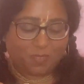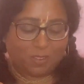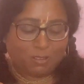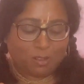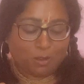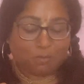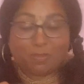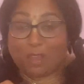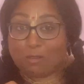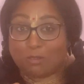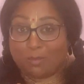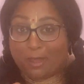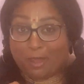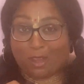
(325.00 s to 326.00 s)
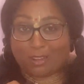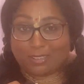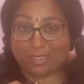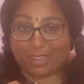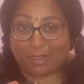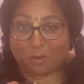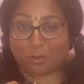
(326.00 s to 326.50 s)
So that was my hot
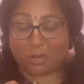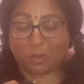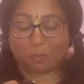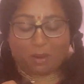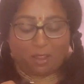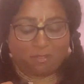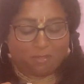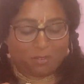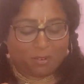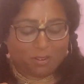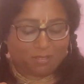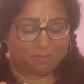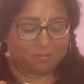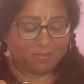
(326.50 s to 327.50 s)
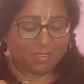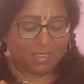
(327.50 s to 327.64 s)
take. What do you pray for?